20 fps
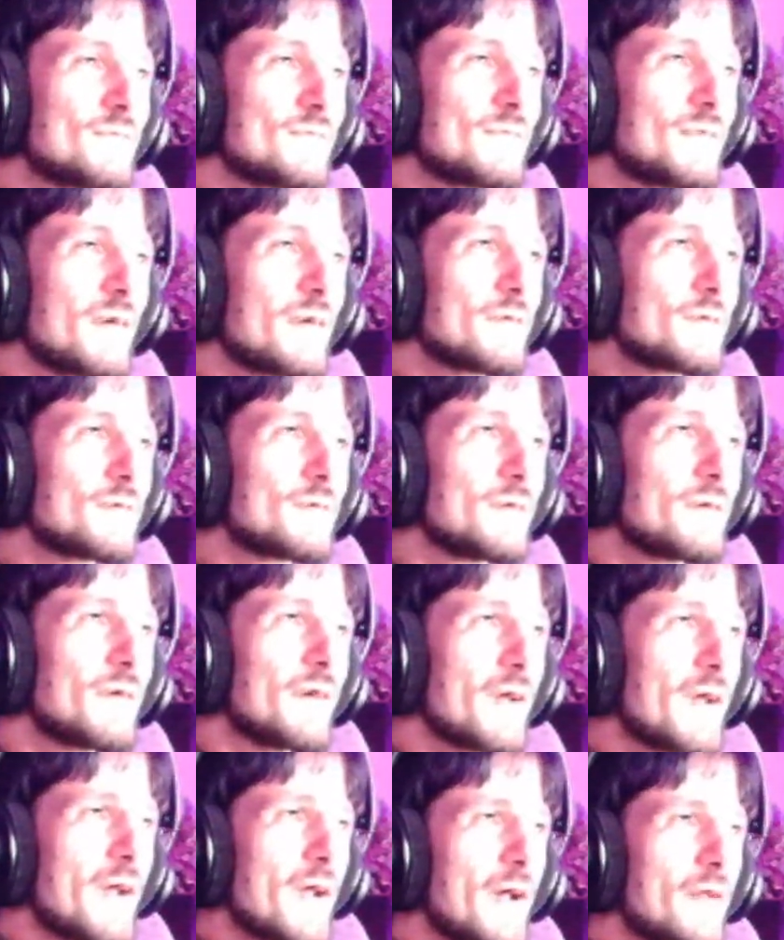you're like,
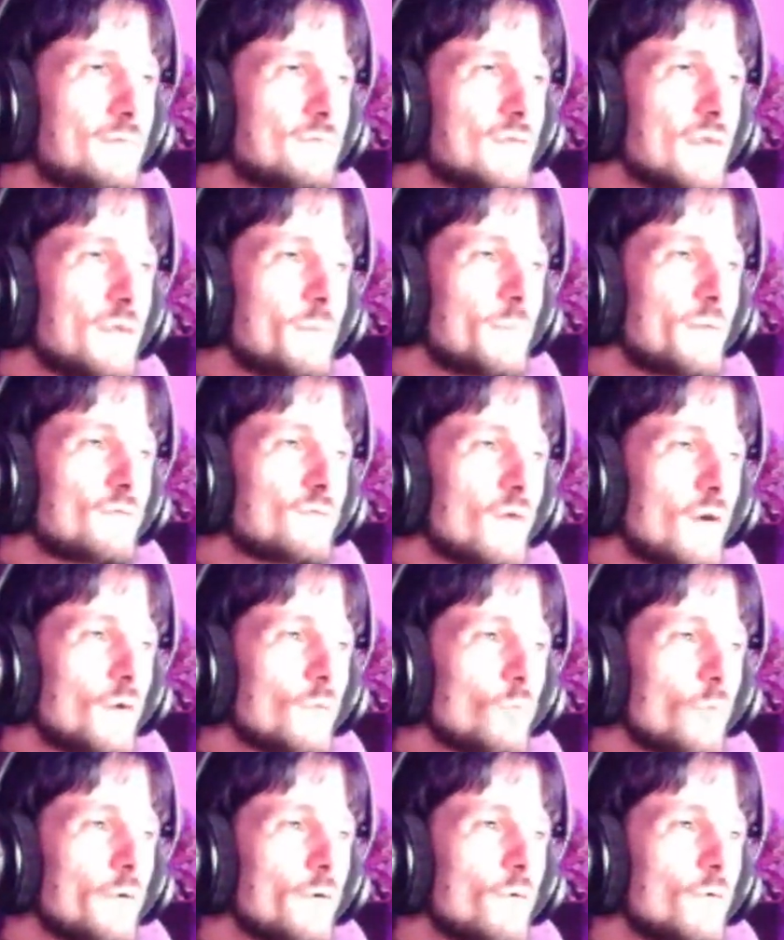Demons
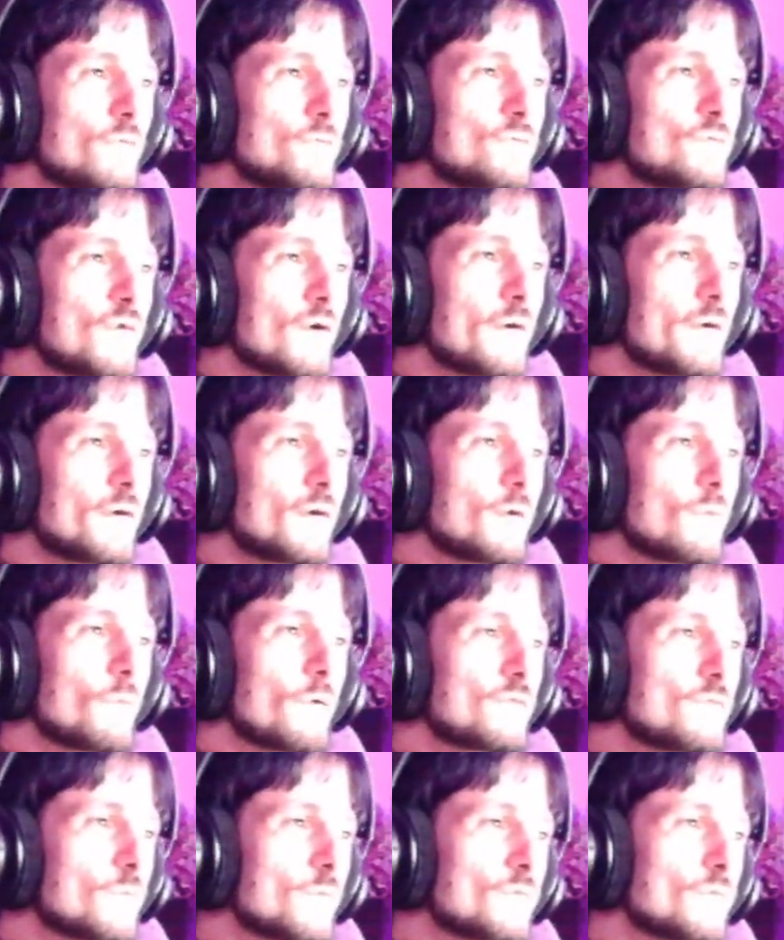aren't real. You start hearing
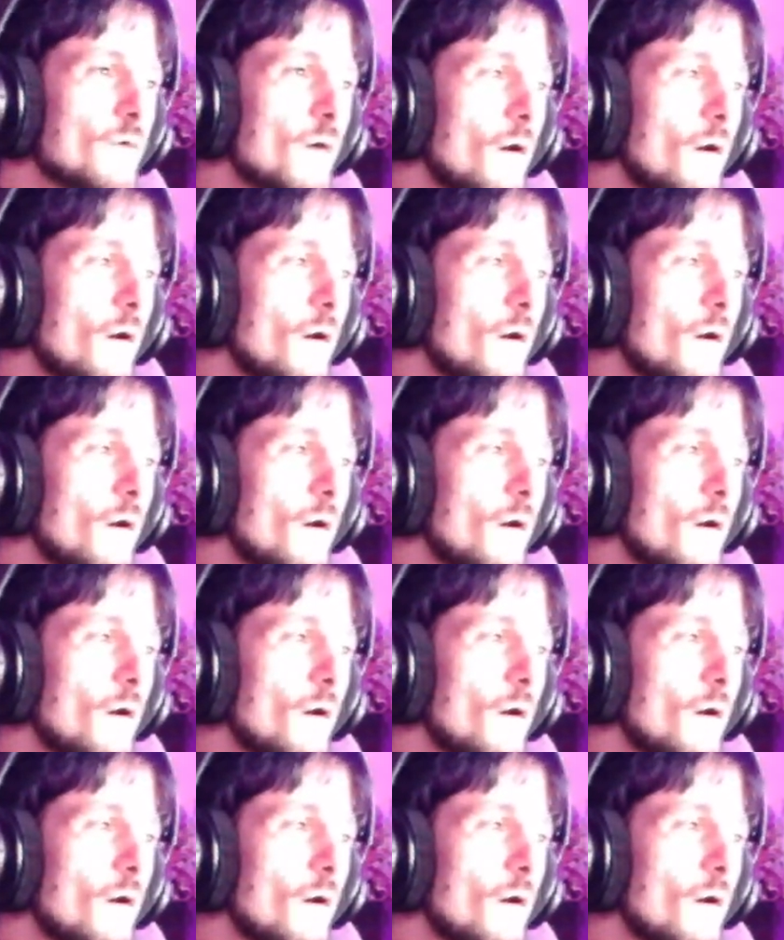whispers.